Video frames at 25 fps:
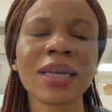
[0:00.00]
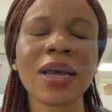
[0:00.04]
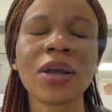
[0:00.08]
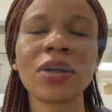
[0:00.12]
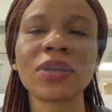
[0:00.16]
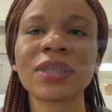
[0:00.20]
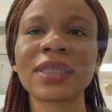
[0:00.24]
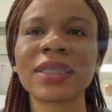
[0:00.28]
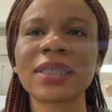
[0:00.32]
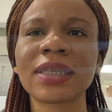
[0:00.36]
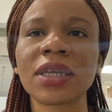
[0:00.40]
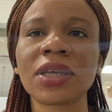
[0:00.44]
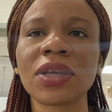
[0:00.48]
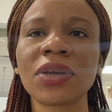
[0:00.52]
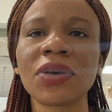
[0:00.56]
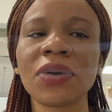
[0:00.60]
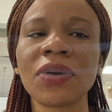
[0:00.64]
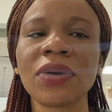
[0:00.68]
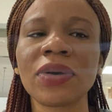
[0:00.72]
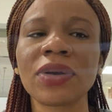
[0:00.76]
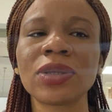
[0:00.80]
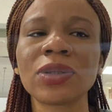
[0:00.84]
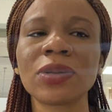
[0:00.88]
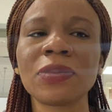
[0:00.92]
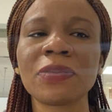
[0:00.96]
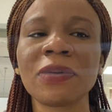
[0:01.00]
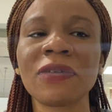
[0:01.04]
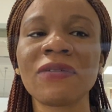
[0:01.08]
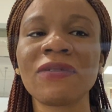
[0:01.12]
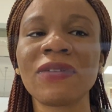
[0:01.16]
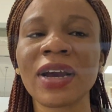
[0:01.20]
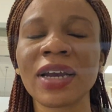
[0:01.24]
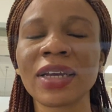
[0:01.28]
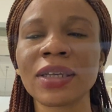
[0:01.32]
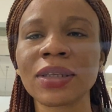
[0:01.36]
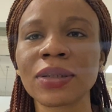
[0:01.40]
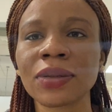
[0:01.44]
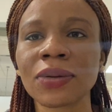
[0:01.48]
secure a
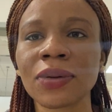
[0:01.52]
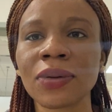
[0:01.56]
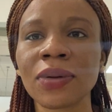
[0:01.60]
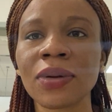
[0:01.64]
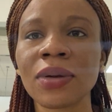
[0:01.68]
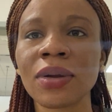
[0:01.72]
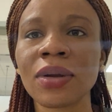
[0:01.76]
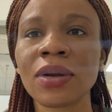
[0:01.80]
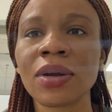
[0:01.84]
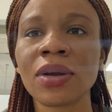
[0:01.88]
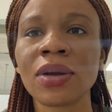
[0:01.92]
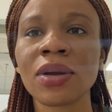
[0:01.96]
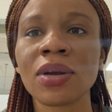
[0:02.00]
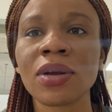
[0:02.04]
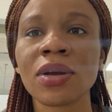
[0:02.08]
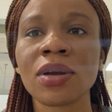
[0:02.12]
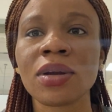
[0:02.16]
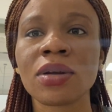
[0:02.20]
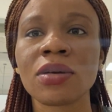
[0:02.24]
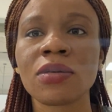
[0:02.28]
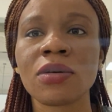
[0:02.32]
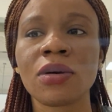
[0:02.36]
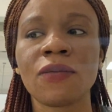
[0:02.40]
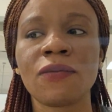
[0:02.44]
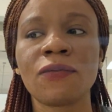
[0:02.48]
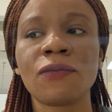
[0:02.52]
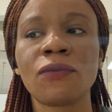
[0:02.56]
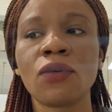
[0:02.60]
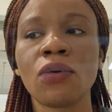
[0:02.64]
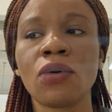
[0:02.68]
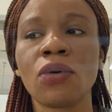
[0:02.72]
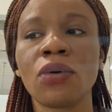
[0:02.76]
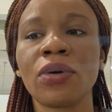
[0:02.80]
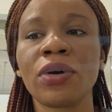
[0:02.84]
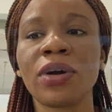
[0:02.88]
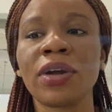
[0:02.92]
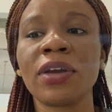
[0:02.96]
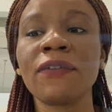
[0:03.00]
supervisor,
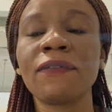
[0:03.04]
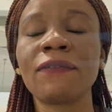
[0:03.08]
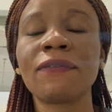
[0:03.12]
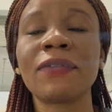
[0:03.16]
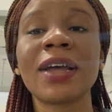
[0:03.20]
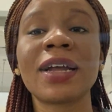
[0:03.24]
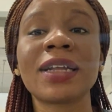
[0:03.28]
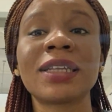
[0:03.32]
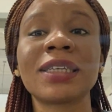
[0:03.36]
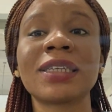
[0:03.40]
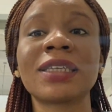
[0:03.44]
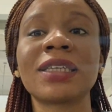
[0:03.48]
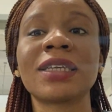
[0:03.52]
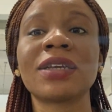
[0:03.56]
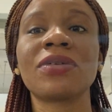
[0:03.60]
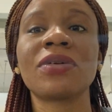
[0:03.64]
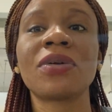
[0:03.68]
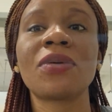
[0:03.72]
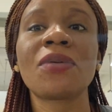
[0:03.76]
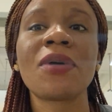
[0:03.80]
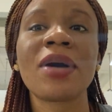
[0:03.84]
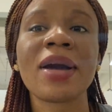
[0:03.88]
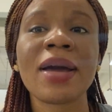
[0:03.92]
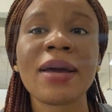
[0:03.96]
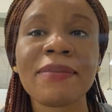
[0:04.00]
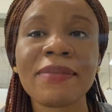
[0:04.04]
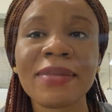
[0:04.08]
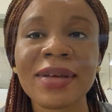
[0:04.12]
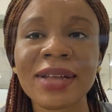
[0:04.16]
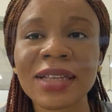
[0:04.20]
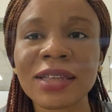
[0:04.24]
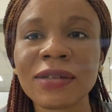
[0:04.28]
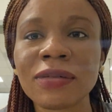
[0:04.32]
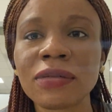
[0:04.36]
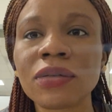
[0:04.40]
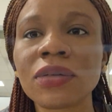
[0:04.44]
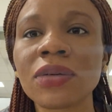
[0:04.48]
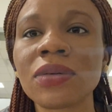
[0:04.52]
for if that is a
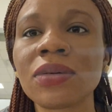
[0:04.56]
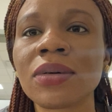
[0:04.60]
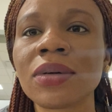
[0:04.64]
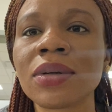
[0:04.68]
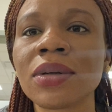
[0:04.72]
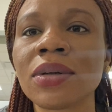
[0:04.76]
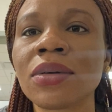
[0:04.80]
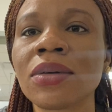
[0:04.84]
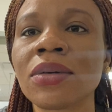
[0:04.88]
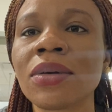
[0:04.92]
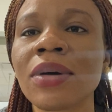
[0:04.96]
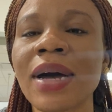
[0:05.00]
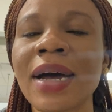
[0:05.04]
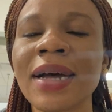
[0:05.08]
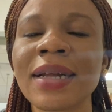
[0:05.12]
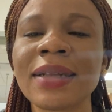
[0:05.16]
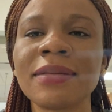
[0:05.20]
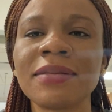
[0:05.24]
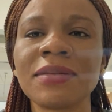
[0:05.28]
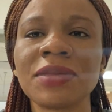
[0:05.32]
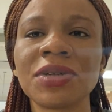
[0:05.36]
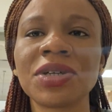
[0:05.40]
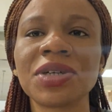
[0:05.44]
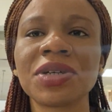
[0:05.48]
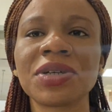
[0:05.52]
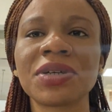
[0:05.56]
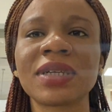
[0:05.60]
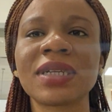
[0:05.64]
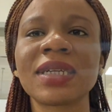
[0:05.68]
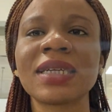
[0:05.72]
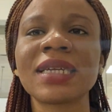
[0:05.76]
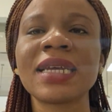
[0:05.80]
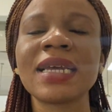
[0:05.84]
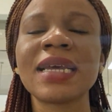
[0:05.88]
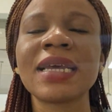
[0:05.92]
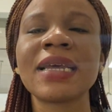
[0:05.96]
requirement for your admission.